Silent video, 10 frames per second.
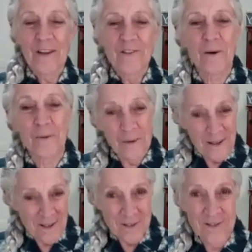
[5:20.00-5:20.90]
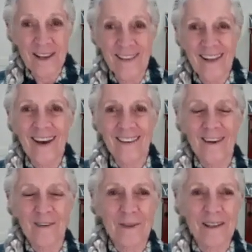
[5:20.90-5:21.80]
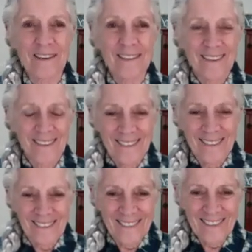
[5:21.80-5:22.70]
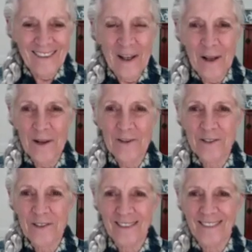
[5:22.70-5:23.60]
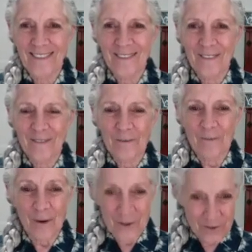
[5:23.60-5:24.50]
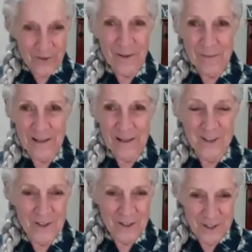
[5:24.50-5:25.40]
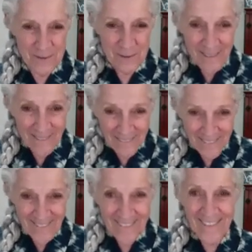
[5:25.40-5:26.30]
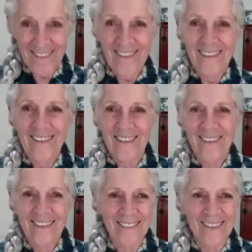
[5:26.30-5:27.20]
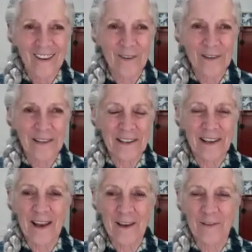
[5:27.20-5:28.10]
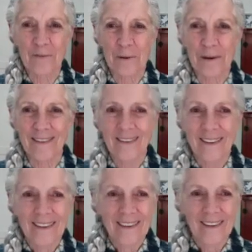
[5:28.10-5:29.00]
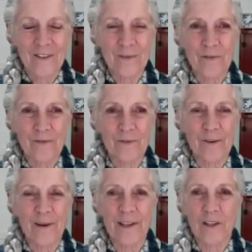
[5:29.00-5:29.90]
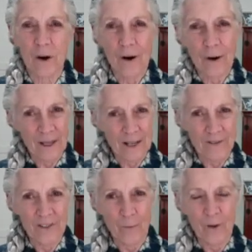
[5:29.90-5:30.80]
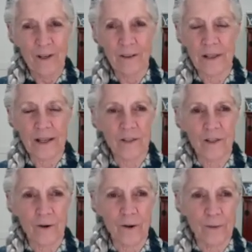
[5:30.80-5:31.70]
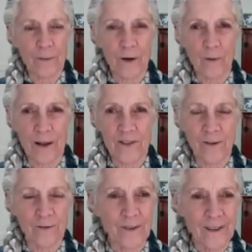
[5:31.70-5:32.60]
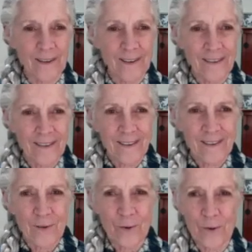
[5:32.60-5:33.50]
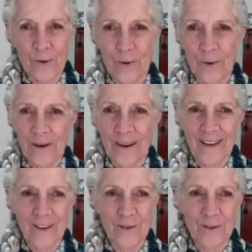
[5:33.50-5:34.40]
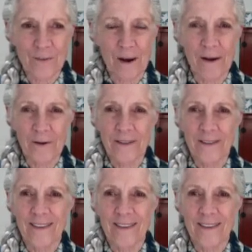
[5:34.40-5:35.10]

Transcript: So to say that, I mean, it has martial implications as well, not only in life, but it's very disarming if someone thinks they're going to be aggressive to you and you smile.